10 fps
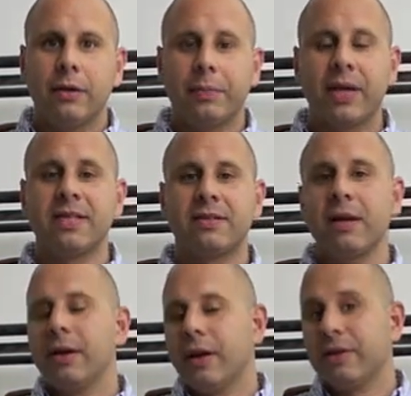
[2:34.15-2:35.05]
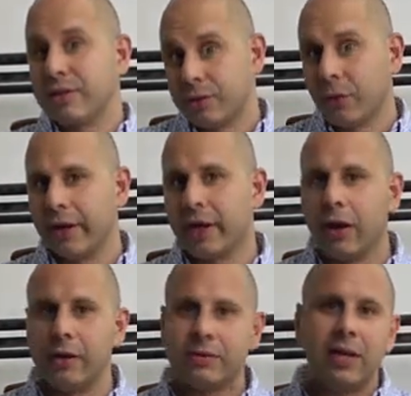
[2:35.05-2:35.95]
because the story
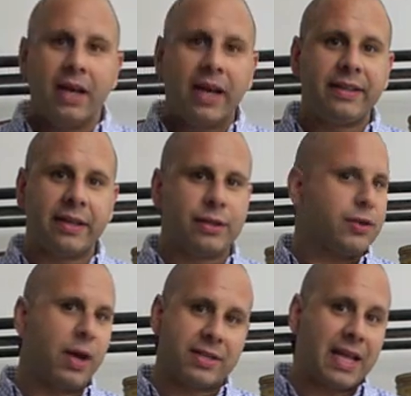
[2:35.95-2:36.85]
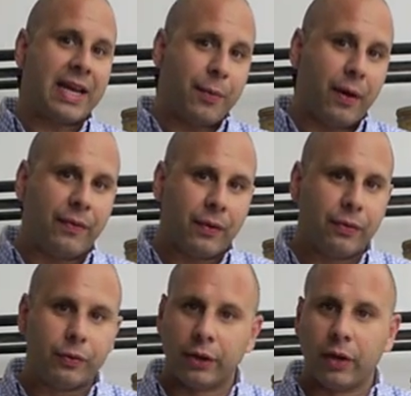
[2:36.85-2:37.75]
goes he didn't trust anyone,
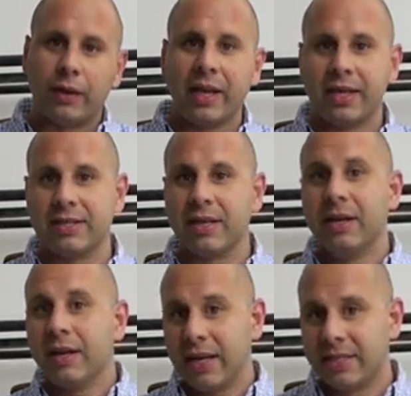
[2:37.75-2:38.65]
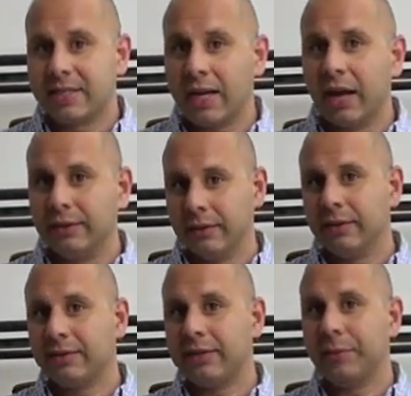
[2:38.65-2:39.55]
not only his son,
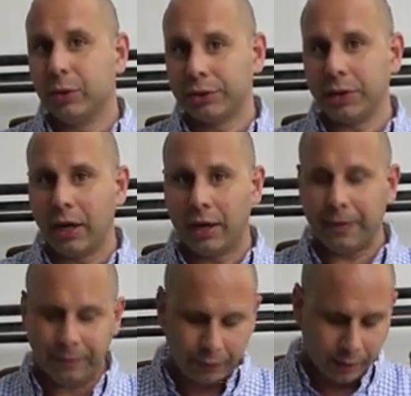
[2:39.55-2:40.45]
Timur Shah.